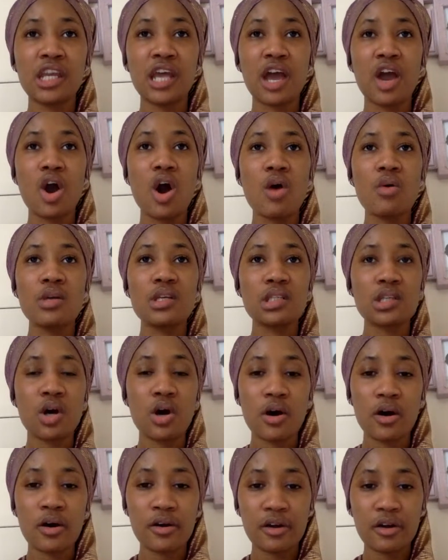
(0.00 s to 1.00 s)
I always
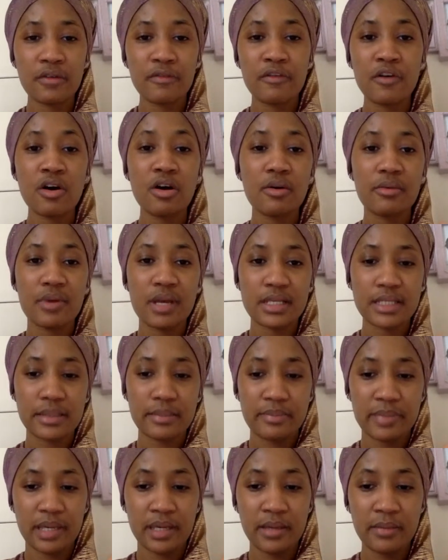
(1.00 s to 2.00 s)
call her for her
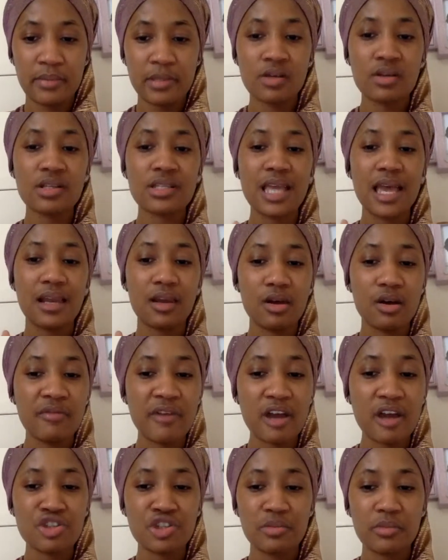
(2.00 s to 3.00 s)
recipe because I love
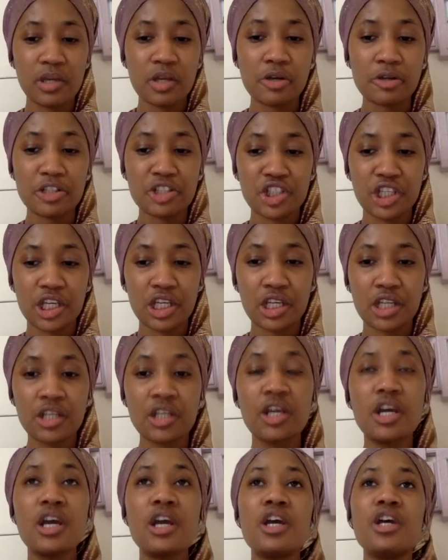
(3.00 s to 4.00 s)
how she make her chicken.